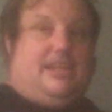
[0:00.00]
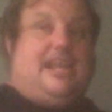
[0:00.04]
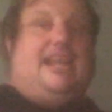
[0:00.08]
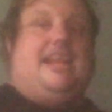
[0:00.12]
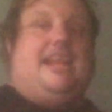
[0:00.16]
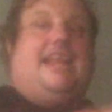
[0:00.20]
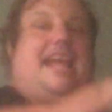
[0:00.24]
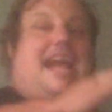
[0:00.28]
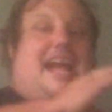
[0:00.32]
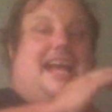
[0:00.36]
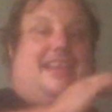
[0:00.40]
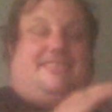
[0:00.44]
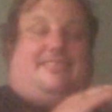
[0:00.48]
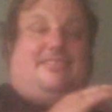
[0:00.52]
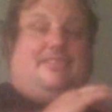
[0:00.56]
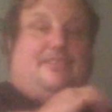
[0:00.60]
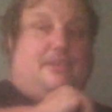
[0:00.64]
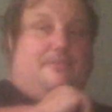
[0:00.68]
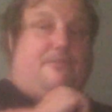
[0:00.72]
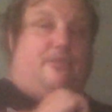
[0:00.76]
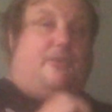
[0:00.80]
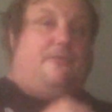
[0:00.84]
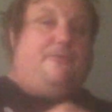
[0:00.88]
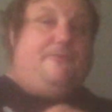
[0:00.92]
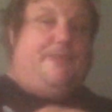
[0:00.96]
and it has...
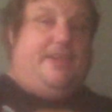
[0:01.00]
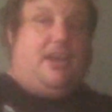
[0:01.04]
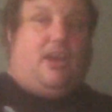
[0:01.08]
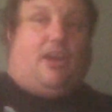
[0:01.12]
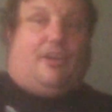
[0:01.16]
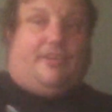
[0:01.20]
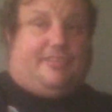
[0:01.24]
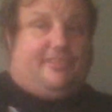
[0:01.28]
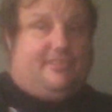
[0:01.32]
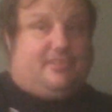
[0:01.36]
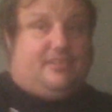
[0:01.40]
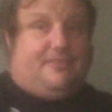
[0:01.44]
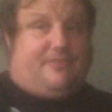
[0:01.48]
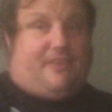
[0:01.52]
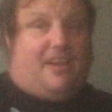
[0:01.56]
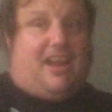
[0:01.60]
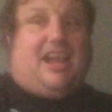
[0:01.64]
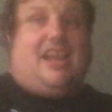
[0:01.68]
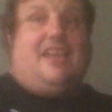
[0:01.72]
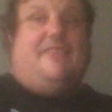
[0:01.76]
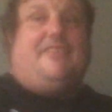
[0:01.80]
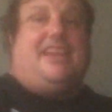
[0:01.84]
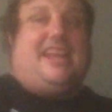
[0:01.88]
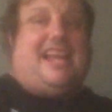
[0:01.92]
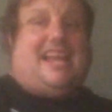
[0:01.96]
And for VR to
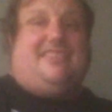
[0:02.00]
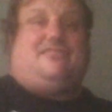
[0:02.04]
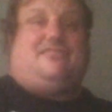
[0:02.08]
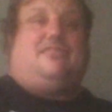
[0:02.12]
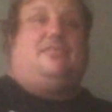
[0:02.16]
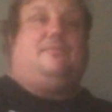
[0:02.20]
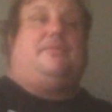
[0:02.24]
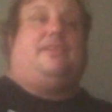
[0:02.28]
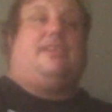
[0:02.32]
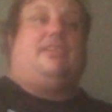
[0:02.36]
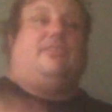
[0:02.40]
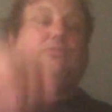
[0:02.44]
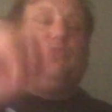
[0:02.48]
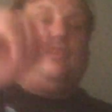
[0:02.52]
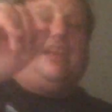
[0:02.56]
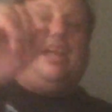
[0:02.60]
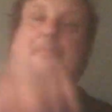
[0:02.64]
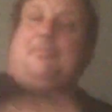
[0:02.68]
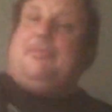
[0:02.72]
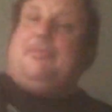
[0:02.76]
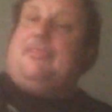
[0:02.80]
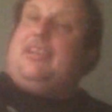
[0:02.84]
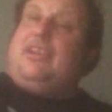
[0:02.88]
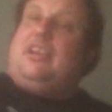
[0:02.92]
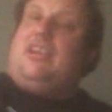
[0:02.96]
survive, it has to, because what
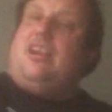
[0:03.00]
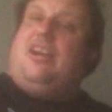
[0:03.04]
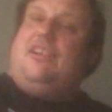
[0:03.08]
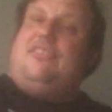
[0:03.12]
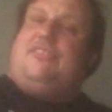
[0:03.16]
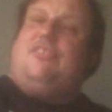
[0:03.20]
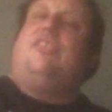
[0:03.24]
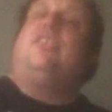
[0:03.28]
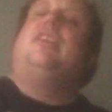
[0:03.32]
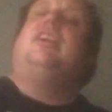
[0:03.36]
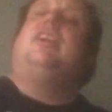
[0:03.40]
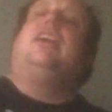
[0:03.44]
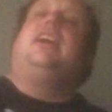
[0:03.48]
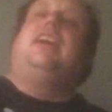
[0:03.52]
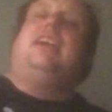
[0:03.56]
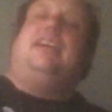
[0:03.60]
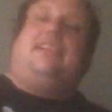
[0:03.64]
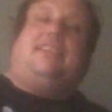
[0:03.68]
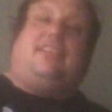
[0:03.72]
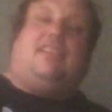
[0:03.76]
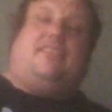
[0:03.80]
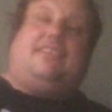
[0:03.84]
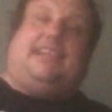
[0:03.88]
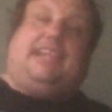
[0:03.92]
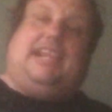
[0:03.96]
happens on console
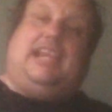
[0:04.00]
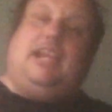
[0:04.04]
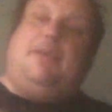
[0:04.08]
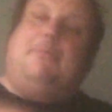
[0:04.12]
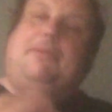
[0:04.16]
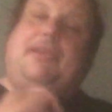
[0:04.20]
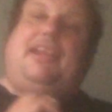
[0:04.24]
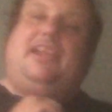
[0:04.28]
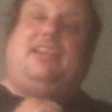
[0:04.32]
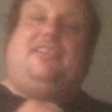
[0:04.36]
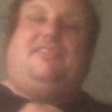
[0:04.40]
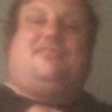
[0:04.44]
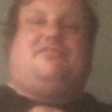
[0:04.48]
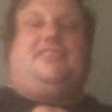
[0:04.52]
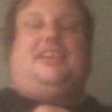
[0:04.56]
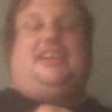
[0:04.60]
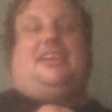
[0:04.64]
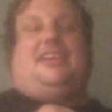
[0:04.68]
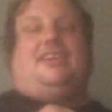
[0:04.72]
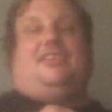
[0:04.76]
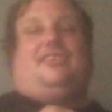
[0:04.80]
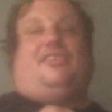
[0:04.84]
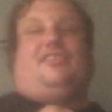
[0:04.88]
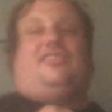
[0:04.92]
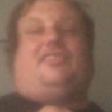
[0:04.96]
is how the gaming industry
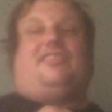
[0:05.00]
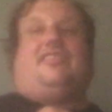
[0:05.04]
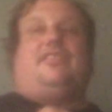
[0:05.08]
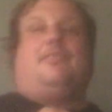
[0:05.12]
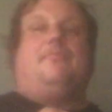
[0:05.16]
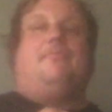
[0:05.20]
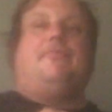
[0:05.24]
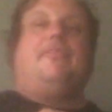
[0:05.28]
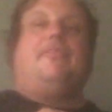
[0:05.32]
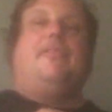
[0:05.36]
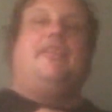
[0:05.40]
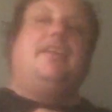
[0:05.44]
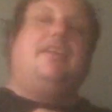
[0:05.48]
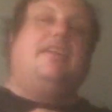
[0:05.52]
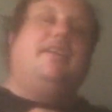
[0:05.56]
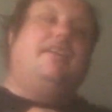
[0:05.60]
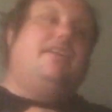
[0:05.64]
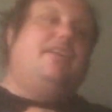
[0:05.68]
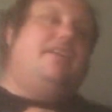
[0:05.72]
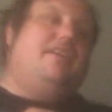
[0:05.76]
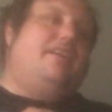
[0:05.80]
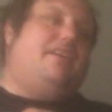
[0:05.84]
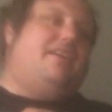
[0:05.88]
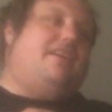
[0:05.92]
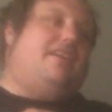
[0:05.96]
goes.
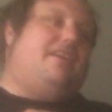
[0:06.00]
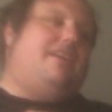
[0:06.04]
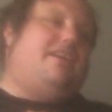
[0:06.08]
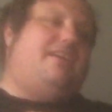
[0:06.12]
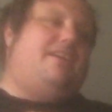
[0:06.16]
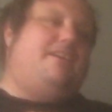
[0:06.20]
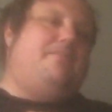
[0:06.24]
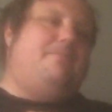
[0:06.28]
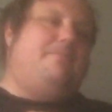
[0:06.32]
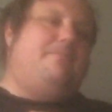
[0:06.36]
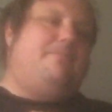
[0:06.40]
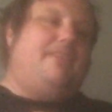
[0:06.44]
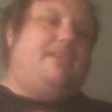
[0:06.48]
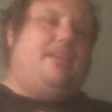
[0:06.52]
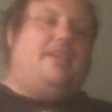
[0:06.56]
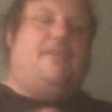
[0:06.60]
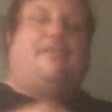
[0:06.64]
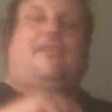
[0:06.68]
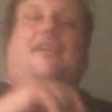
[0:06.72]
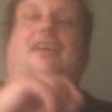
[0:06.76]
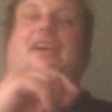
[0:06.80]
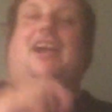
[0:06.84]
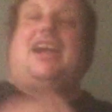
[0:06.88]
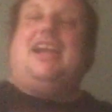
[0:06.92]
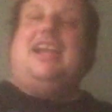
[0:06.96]
If
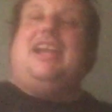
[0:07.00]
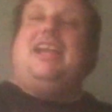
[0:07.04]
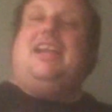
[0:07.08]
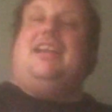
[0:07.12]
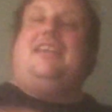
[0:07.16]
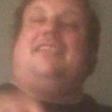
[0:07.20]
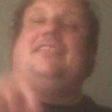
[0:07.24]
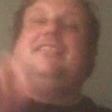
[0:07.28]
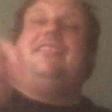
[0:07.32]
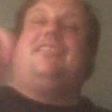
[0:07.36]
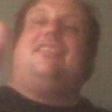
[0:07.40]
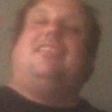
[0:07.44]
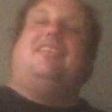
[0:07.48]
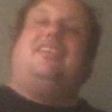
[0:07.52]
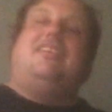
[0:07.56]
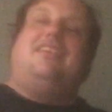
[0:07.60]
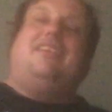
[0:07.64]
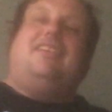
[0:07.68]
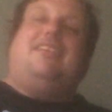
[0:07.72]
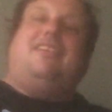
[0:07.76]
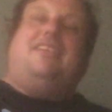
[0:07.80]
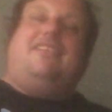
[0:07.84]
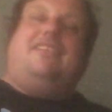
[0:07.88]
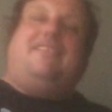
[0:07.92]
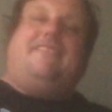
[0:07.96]
high-end
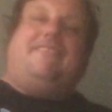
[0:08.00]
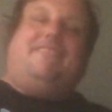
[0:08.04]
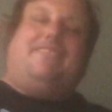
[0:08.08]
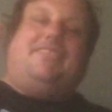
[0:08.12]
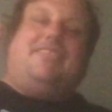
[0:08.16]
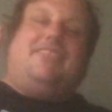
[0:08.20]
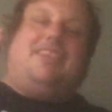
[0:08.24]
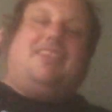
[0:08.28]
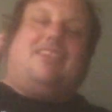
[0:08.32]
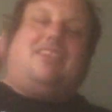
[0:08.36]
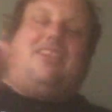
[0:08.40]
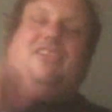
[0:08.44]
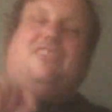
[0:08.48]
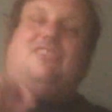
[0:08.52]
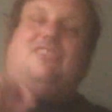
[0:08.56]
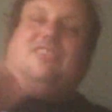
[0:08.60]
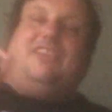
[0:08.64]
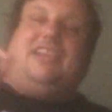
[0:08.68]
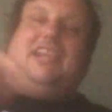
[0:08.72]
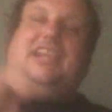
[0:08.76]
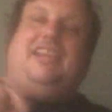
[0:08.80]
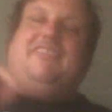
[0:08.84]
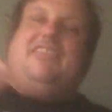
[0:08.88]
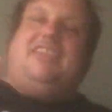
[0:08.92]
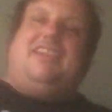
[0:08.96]
console
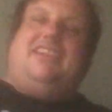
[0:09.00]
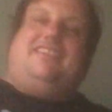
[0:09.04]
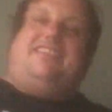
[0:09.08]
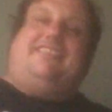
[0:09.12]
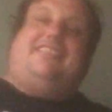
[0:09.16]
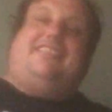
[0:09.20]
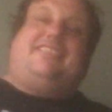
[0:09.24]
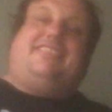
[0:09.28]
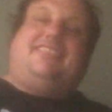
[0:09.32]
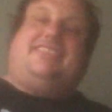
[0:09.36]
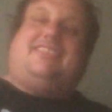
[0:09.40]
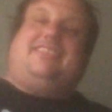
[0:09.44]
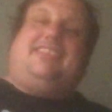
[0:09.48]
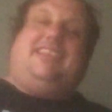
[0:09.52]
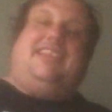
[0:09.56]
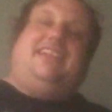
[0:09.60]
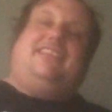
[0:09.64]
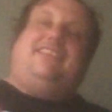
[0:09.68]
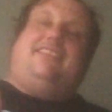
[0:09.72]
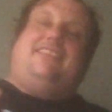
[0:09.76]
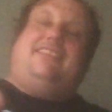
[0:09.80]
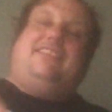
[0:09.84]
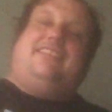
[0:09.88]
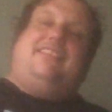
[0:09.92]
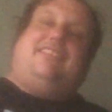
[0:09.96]
gaming is to
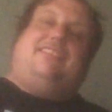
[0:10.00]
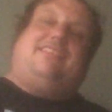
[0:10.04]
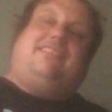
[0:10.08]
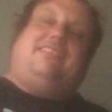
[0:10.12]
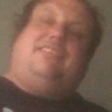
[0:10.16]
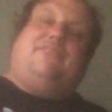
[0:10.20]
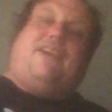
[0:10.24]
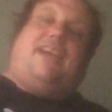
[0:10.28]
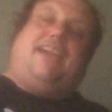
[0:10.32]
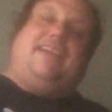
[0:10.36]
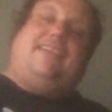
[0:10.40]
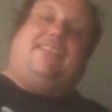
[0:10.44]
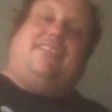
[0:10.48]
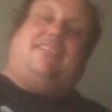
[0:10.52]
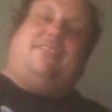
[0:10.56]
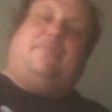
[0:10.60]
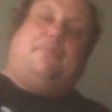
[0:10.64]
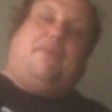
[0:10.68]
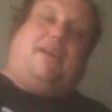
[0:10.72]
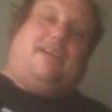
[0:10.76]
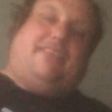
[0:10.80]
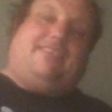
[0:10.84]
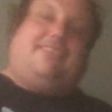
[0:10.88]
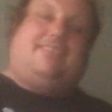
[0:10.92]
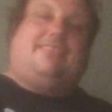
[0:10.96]
succeed, this device
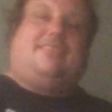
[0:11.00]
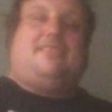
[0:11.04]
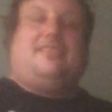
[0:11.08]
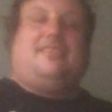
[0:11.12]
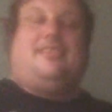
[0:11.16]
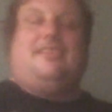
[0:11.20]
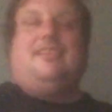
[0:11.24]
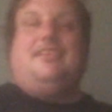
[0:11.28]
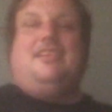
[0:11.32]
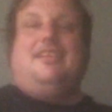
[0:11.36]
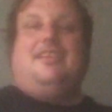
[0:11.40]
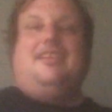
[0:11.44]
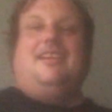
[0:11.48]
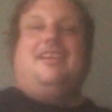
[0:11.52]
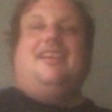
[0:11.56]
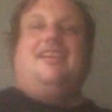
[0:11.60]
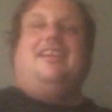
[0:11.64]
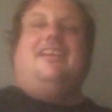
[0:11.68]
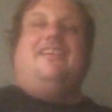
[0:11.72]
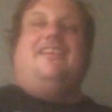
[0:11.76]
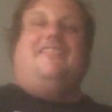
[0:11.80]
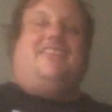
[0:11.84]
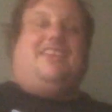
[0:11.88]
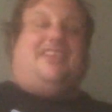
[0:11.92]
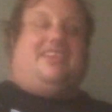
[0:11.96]
must.
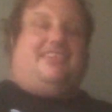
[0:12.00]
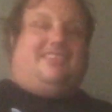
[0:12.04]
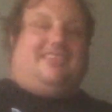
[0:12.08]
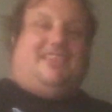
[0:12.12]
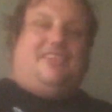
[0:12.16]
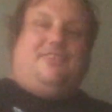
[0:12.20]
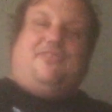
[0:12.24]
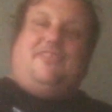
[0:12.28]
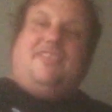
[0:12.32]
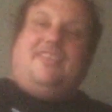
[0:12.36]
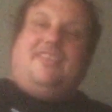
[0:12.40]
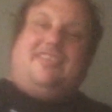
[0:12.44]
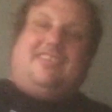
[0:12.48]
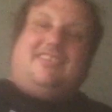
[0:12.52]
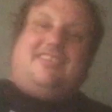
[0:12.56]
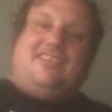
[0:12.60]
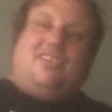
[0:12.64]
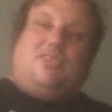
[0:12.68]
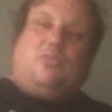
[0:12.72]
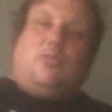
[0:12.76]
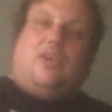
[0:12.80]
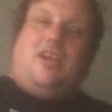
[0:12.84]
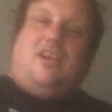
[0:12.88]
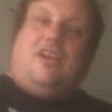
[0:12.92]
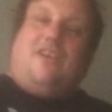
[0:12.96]
Because if this
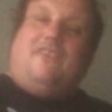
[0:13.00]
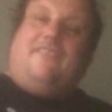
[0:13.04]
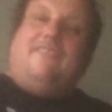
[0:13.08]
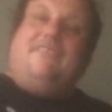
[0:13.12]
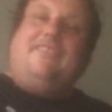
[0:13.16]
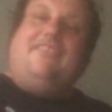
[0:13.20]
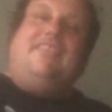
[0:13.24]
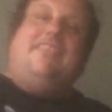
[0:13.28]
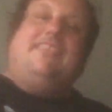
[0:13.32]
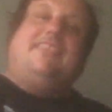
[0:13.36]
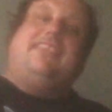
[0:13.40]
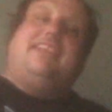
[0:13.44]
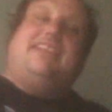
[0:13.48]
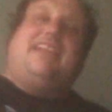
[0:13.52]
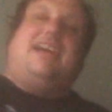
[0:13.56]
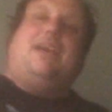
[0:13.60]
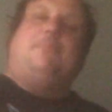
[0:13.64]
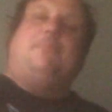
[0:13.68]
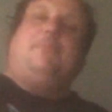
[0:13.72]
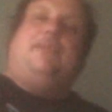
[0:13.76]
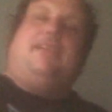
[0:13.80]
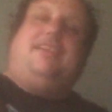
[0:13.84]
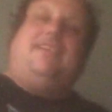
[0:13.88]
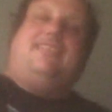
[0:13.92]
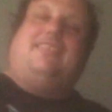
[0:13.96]
does well, then
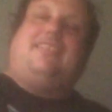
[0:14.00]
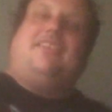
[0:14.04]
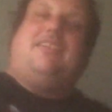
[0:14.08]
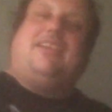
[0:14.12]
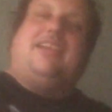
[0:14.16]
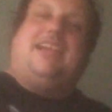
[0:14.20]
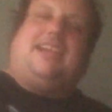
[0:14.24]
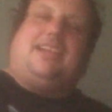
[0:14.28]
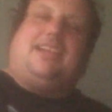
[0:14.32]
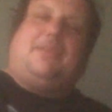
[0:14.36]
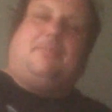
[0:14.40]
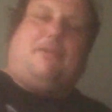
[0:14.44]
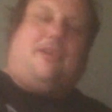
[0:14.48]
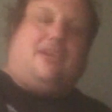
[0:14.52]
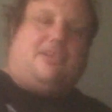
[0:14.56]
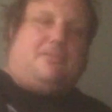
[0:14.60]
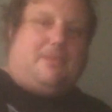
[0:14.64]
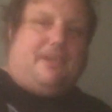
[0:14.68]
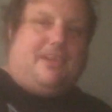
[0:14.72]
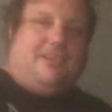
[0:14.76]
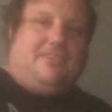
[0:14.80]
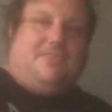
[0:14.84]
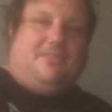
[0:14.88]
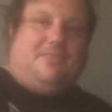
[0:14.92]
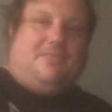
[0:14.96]
that means Xbox
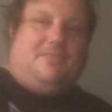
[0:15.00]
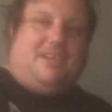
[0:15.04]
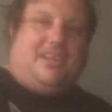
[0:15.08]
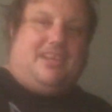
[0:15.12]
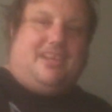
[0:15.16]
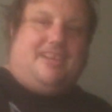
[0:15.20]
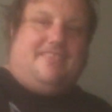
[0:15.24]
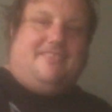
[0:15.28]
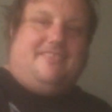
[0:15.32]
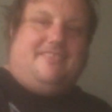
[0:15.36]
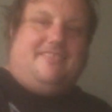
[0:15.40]
might do one.